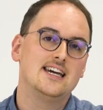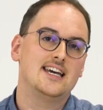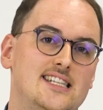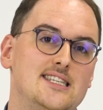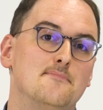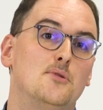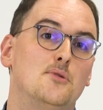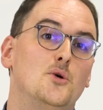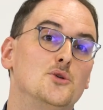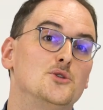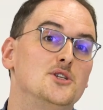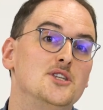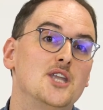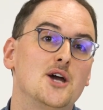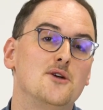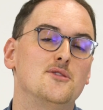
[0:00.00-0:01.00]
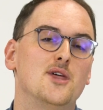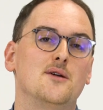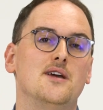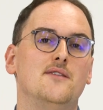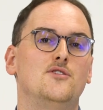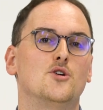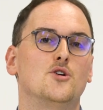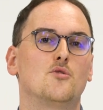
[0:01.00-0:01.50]
It's important to note though,
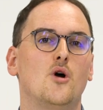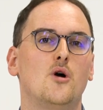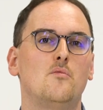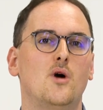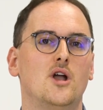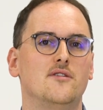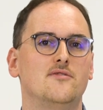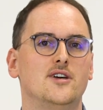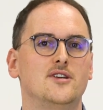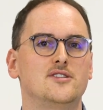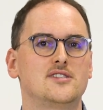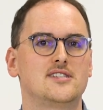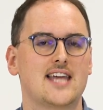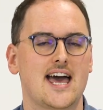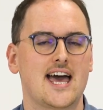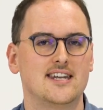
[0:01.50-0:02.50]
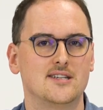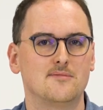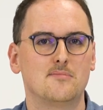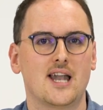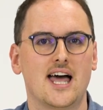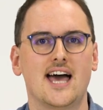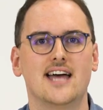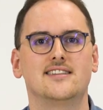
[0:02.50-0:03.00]
if you're on one of those standard
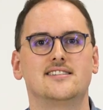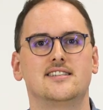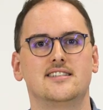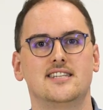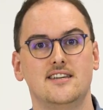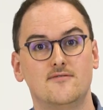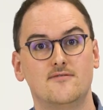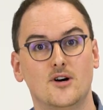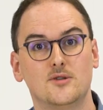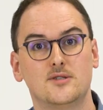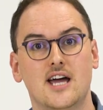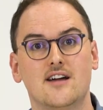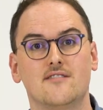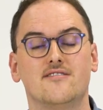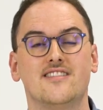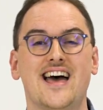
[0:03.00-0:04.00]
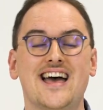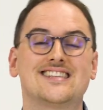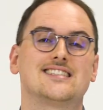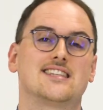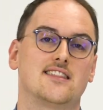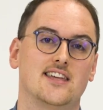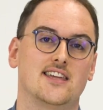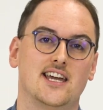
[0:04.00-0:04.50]
plans, the default tariff, that's
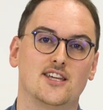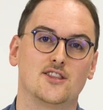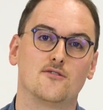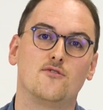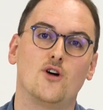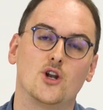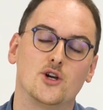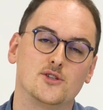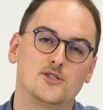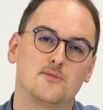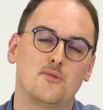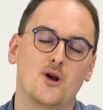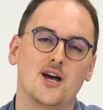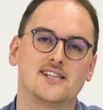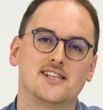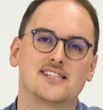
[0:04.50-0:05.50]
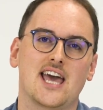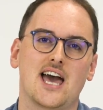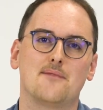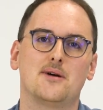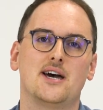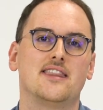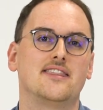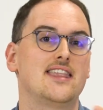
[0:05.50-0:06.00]
the thing that follows the price
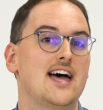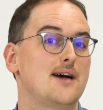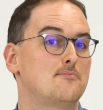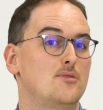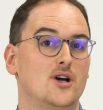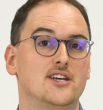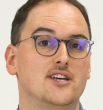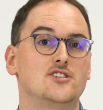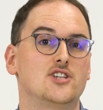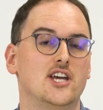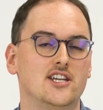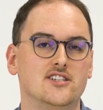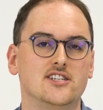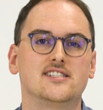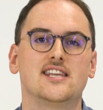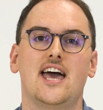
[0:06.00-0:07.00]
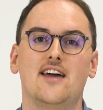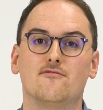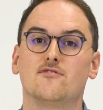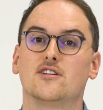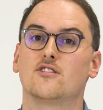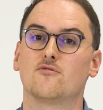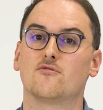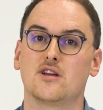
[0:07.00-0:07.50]
cap, and that price changes
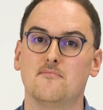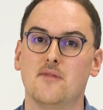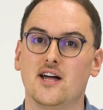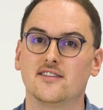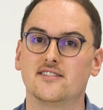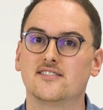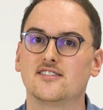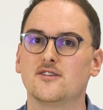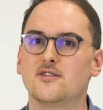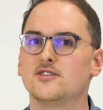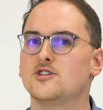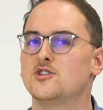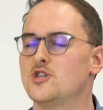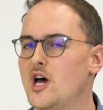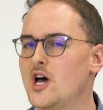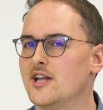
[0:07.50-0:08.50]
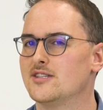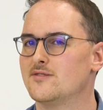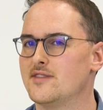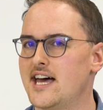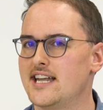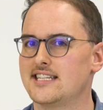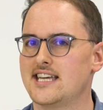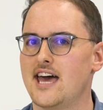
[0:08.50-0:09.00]
every 3 months. So there's a chance
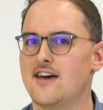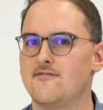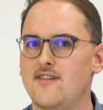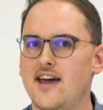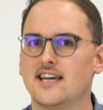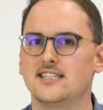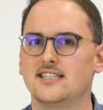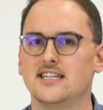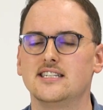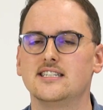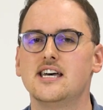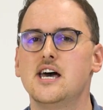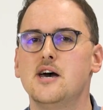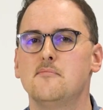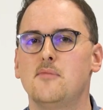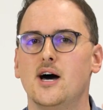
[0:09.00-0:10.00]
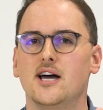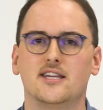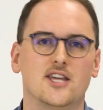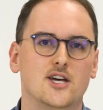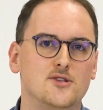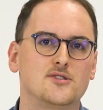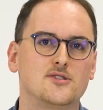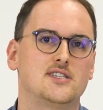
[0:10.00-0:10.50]
for that to get affected by
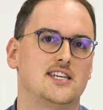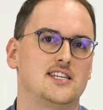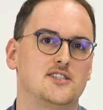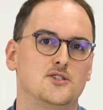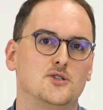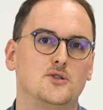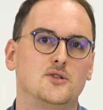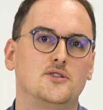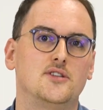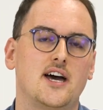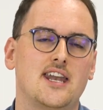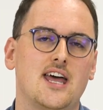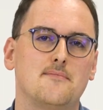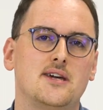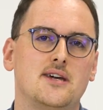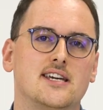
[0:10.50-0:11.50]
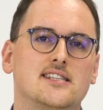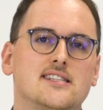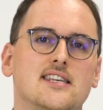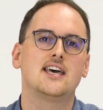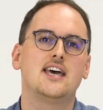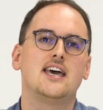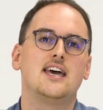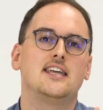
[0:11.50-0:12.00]
those seasonal dynamics.
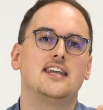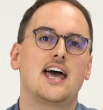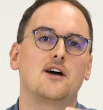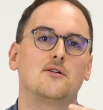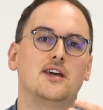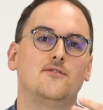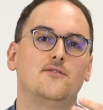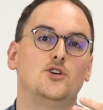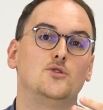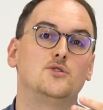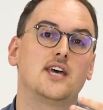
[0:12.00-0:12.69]
Now, if you